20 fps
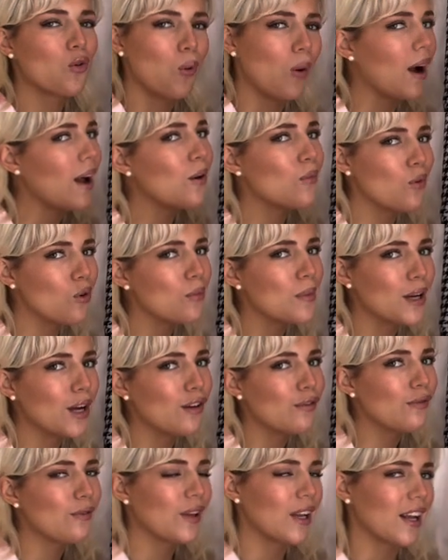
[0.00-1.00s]
quite warm
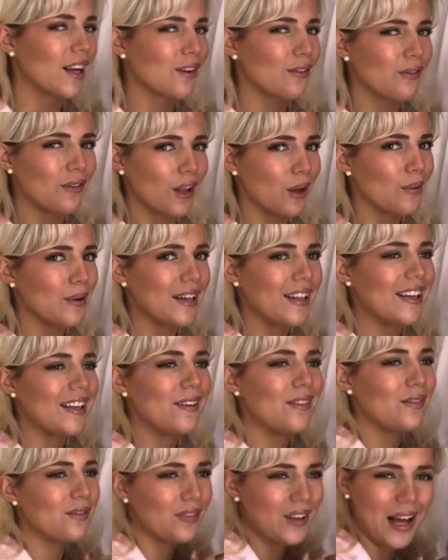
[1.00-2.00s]
enough for like
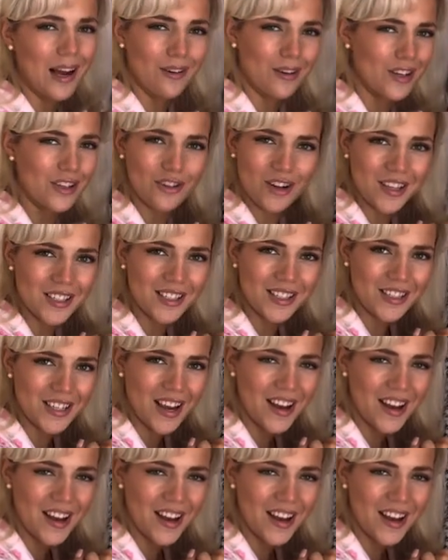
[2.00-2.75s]
flowy, flowery dresses